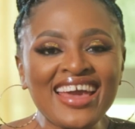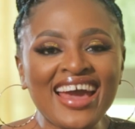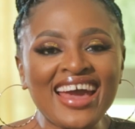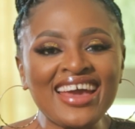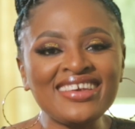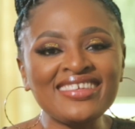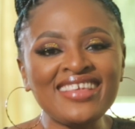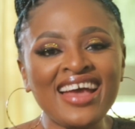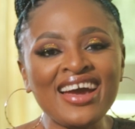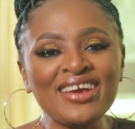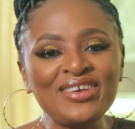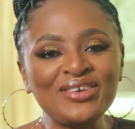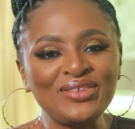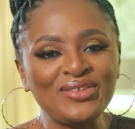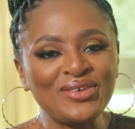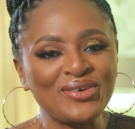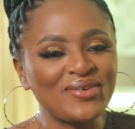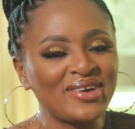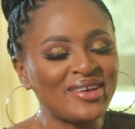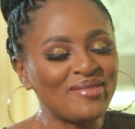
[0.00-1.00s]
guys, how you
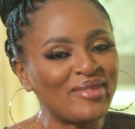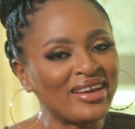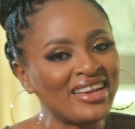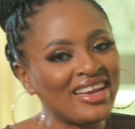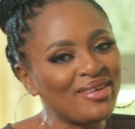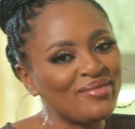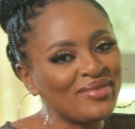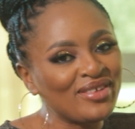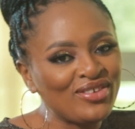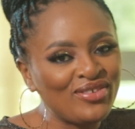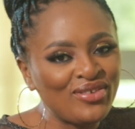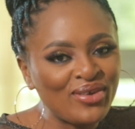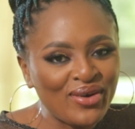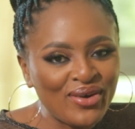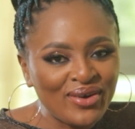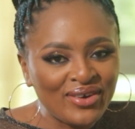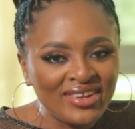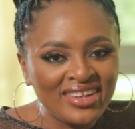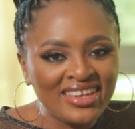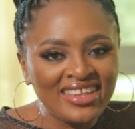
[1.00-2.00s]
doing? My name is
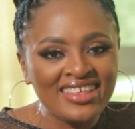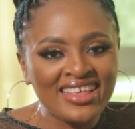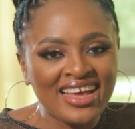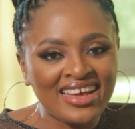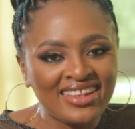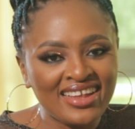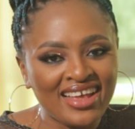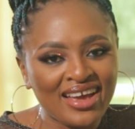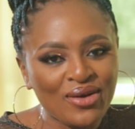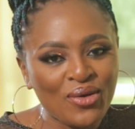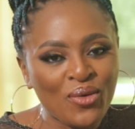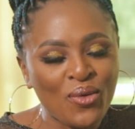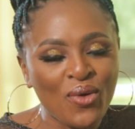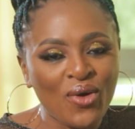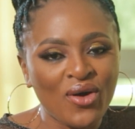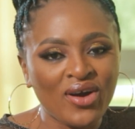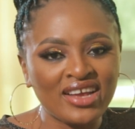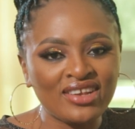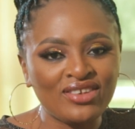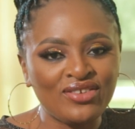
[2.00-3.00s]
John.
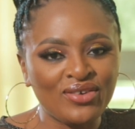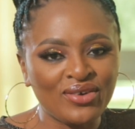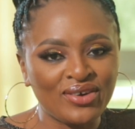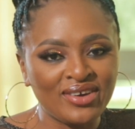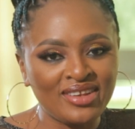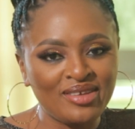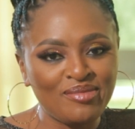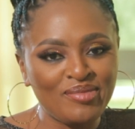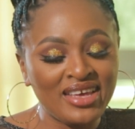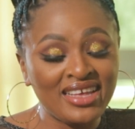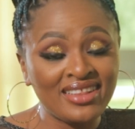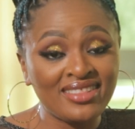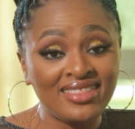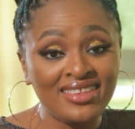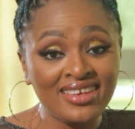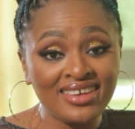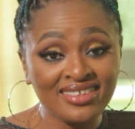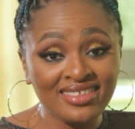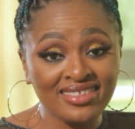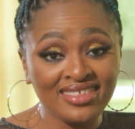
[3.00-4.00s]
Yanakwo are joining me.
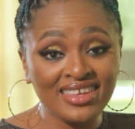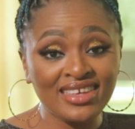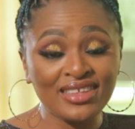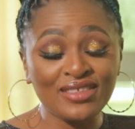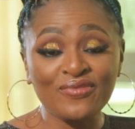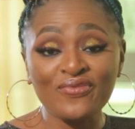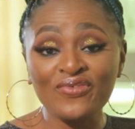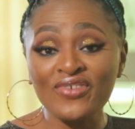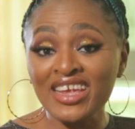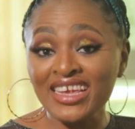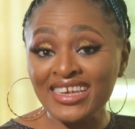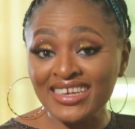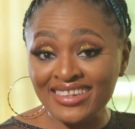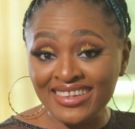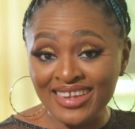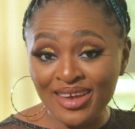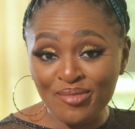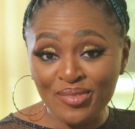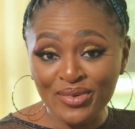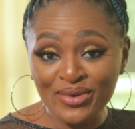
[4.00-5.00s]
This is
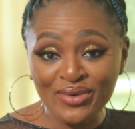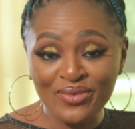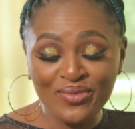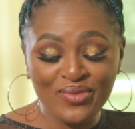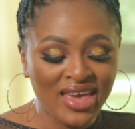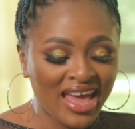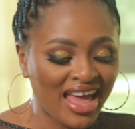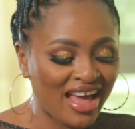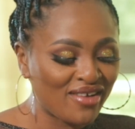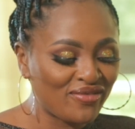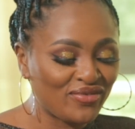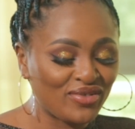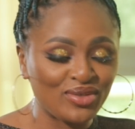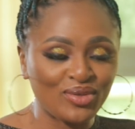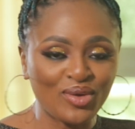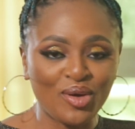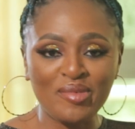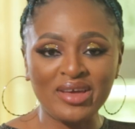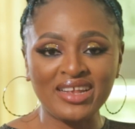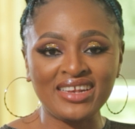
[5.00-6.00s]
FreakyTable. We have
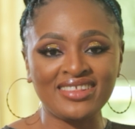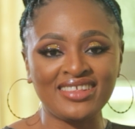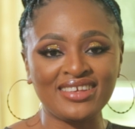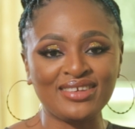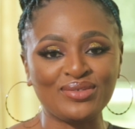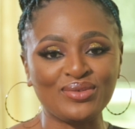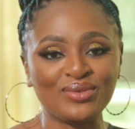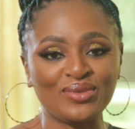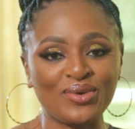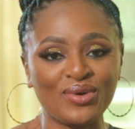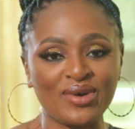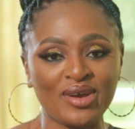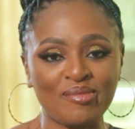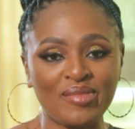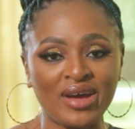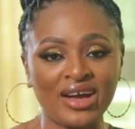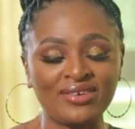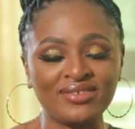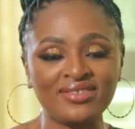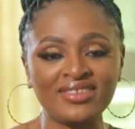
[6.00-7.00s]
so many things to talk
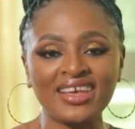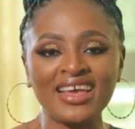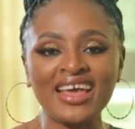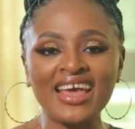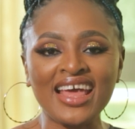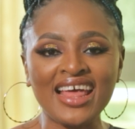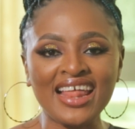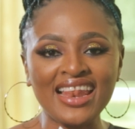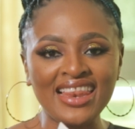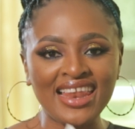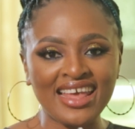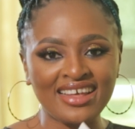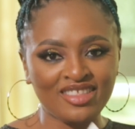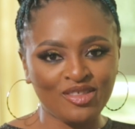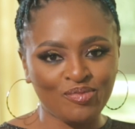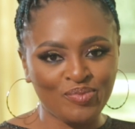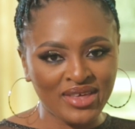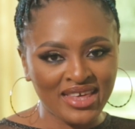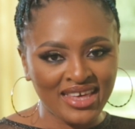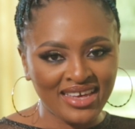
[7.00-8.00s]
about.
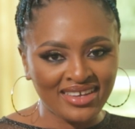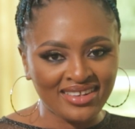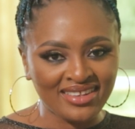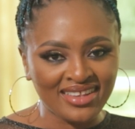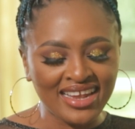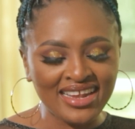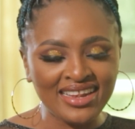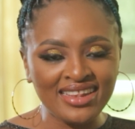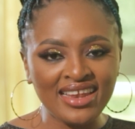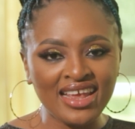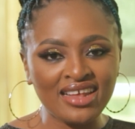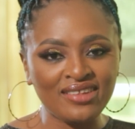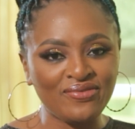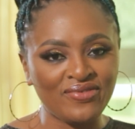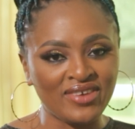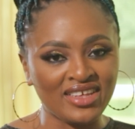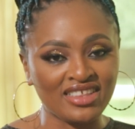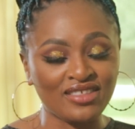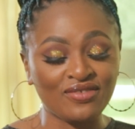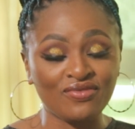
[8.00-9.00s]
Let's begin.
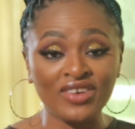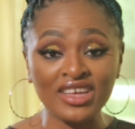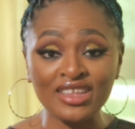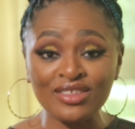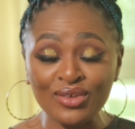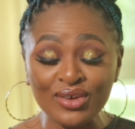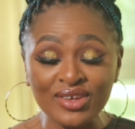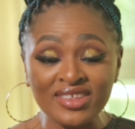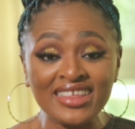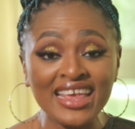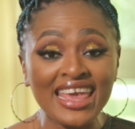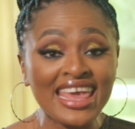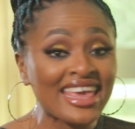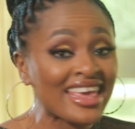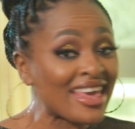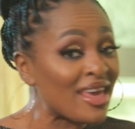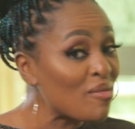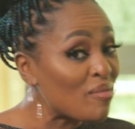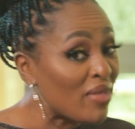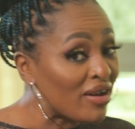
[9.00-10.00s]
Netflix versus
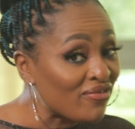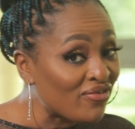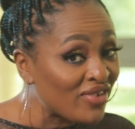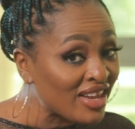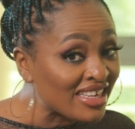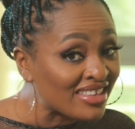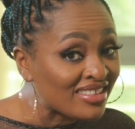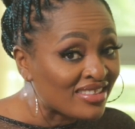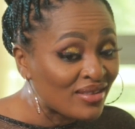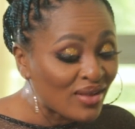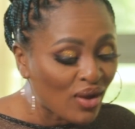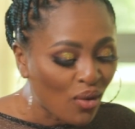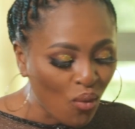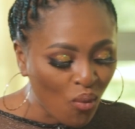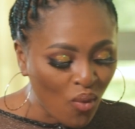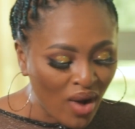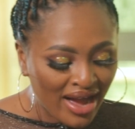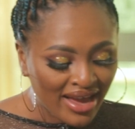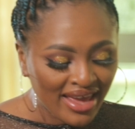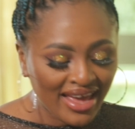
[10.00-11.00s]
Ekemaflix.
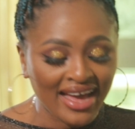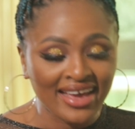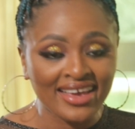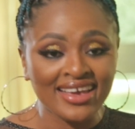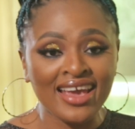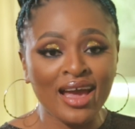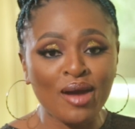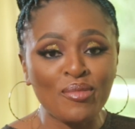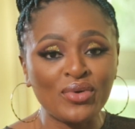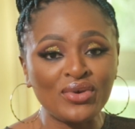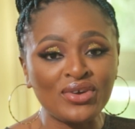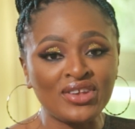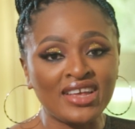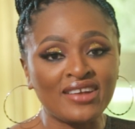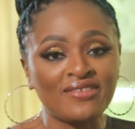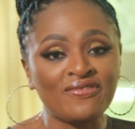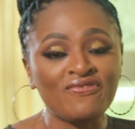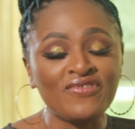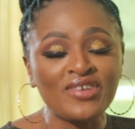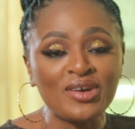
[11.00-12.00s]
Why are
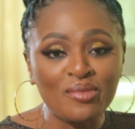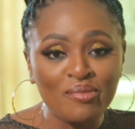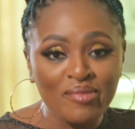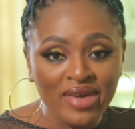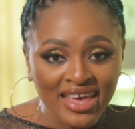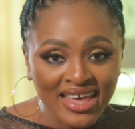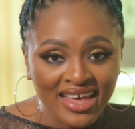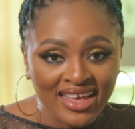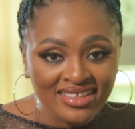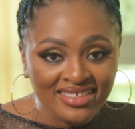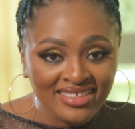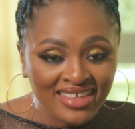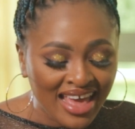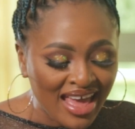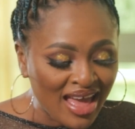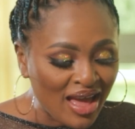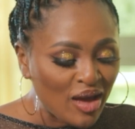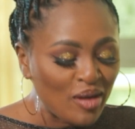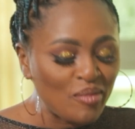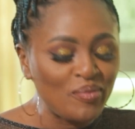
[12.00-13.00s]
Cameroonian filmmakers
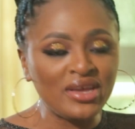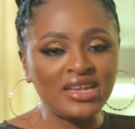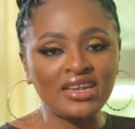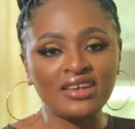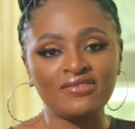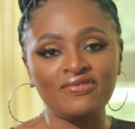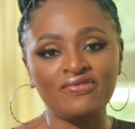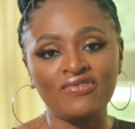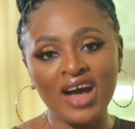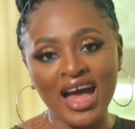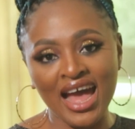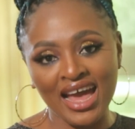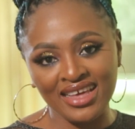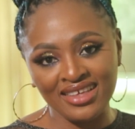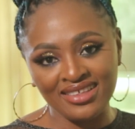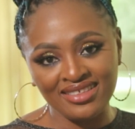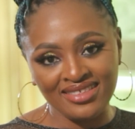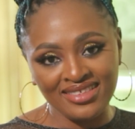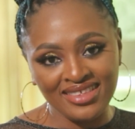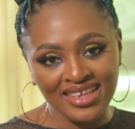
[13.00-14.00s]
being
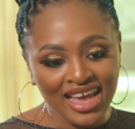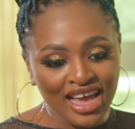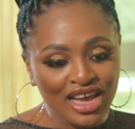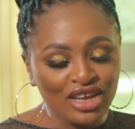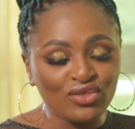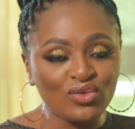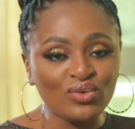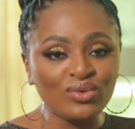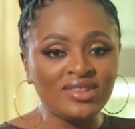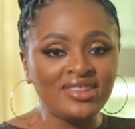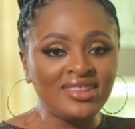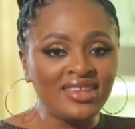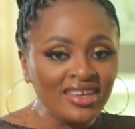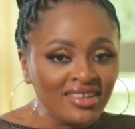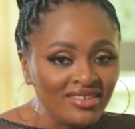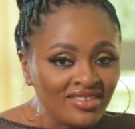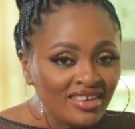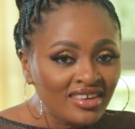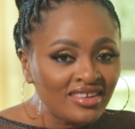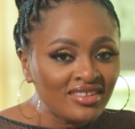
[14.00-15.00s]
advised to
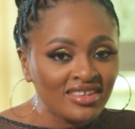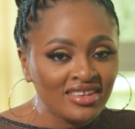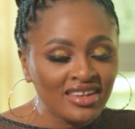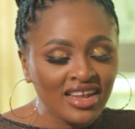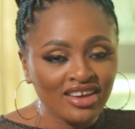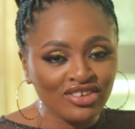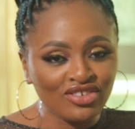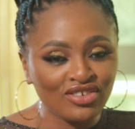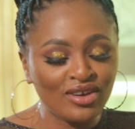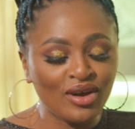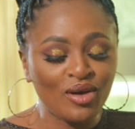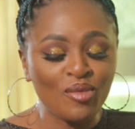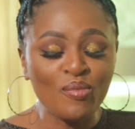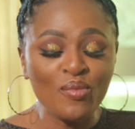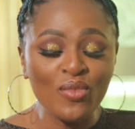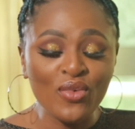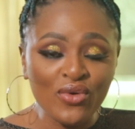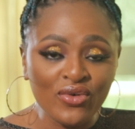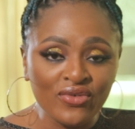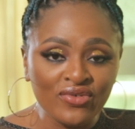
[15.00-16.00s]
ditch international
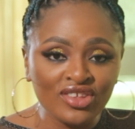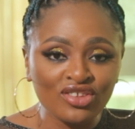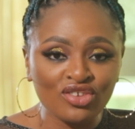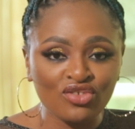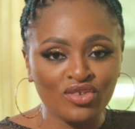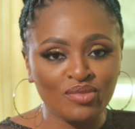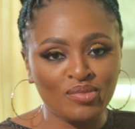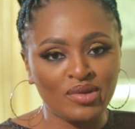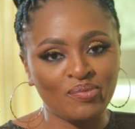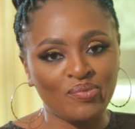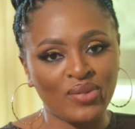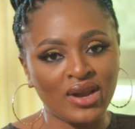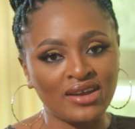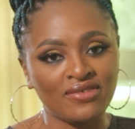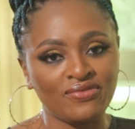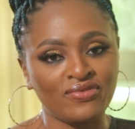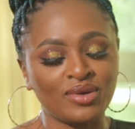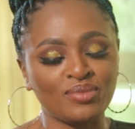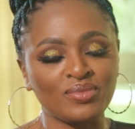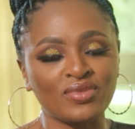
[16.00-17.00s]
movie streaming
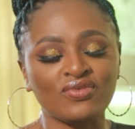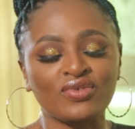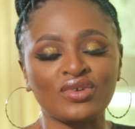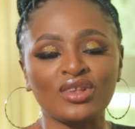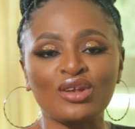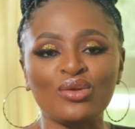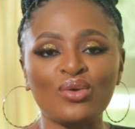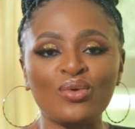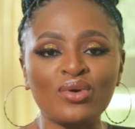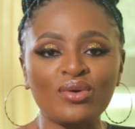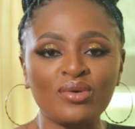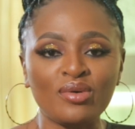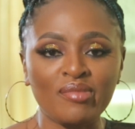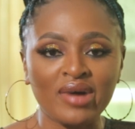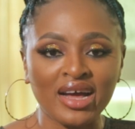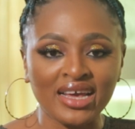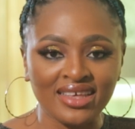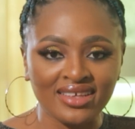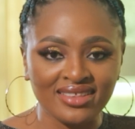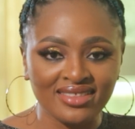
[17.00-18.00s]
platforms for the local
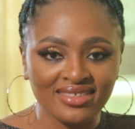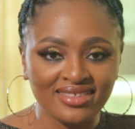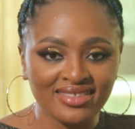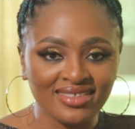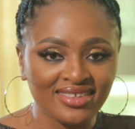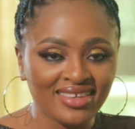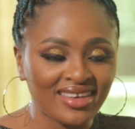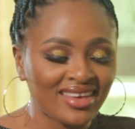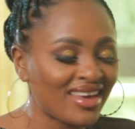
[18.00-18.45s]
markets?